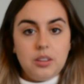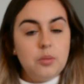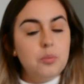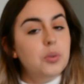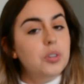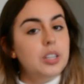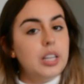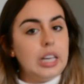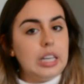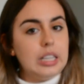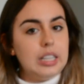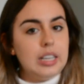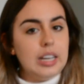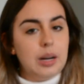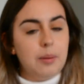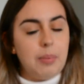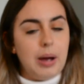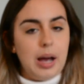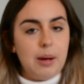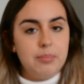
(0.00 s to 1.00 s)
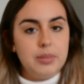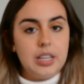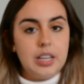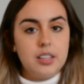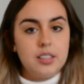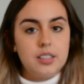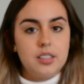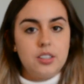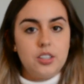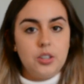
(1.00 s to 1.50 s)
will likely get a pap
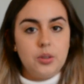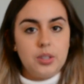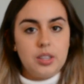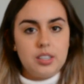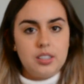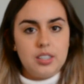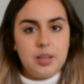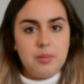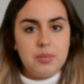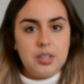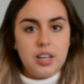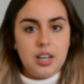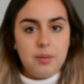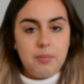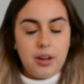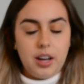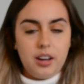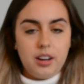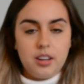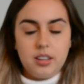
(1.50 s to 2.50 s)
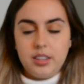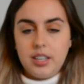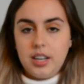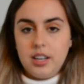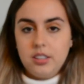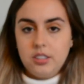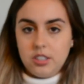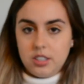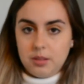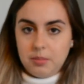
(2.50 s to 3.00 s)
test too at the same time. I got
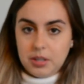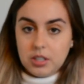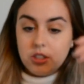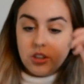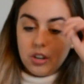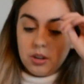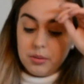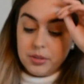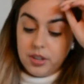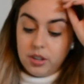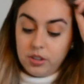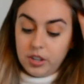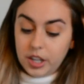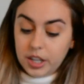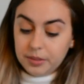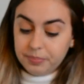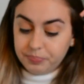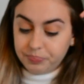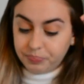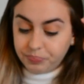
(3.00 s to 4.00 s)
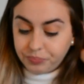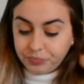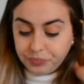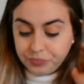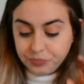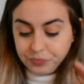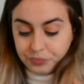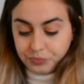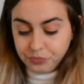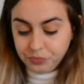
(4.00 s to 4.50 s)
that just to make sure it was all good.
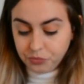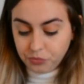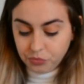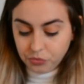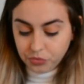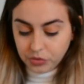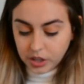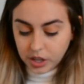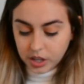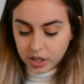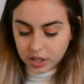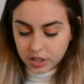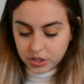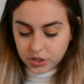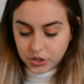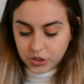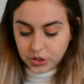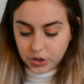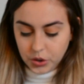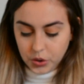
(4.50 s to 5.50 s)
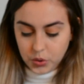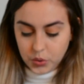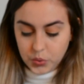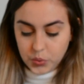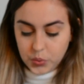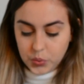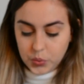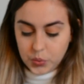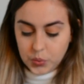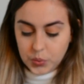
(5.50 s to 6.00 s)

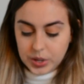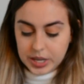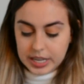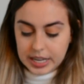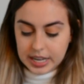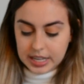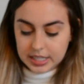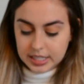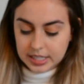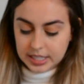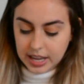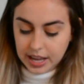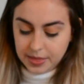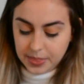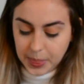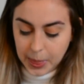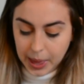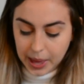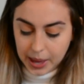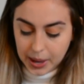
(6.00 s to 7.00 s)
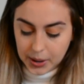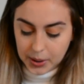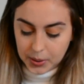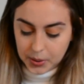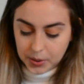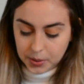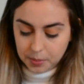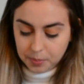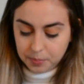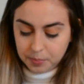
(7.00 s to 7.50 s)
So yes, and
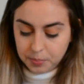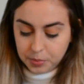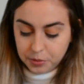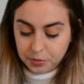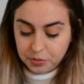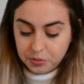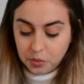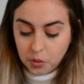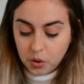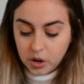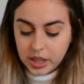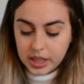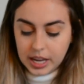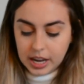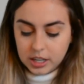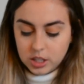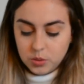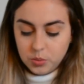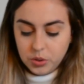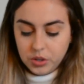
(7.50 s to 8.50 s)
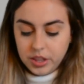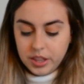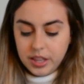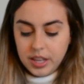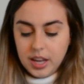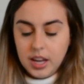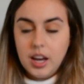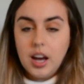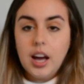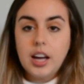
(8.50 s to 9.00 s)
then before the actual
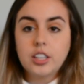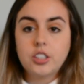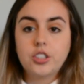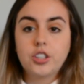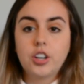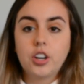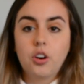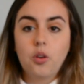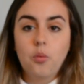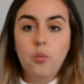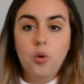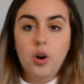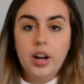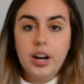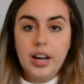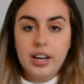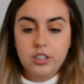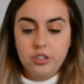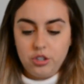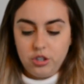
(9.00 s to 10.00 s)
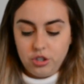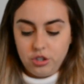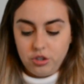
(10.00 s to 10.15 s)
thing, I took 1 extra